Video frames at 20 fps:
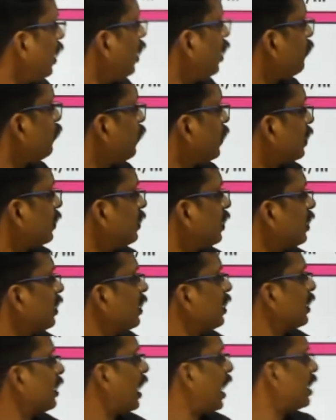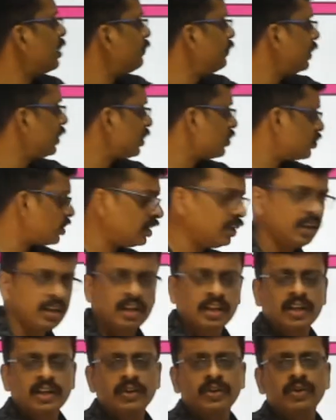a further clarification,
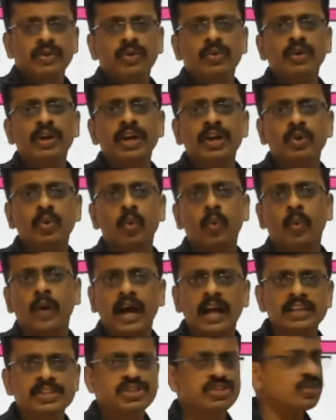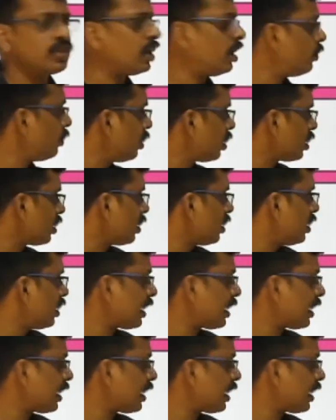you need to watch our